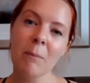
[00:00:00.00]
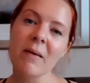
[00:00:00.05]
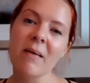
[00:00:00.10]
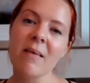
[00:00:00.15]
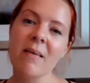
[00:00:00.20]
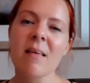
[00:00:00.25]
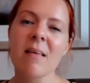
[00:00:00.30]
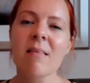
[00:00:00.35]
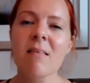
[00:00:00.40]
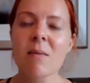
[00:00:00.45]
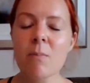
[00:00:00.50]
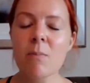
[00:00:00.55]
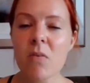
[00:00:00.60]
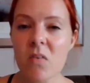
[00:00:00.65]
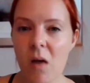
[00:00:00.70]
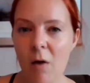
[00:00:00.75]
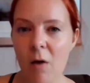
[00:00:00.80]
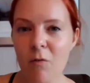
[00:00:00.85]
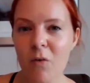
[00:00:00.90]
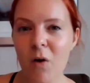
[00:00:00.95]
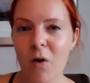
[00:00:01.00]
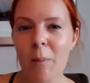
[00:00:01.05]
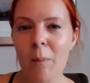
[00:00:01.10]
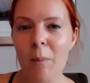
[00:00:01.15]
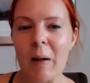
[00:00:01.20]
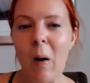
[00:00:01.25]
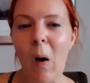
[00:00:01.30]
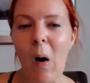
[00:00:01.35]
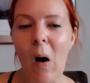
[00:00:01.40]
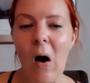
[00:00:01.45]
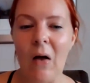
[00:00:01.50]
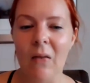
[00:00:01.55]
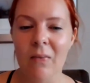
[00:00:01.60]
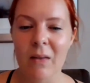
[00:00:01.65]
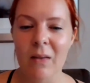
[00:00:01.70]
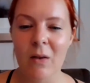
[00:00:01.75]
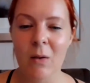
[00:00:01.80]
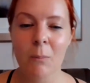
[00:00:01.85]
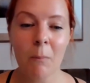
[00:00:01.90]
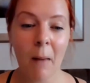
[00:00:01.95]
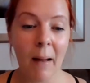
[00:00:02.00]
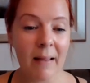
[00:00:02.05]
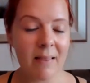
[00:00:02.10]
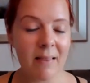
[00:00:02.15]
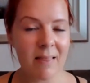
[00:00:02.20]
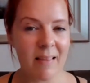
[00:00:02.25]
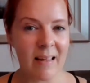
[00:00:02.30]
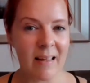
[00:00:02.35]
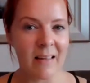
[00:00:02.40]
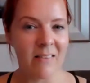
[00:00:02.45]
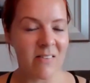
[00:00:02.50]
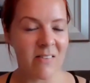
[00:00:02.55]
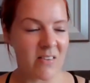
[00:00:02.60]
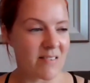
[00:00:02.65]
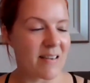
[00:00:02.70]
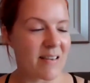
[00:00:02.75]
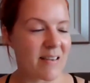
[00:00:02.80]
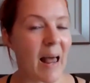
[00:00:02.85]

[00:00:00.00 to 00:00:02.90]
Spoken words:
because there's some stuff going on that you might think's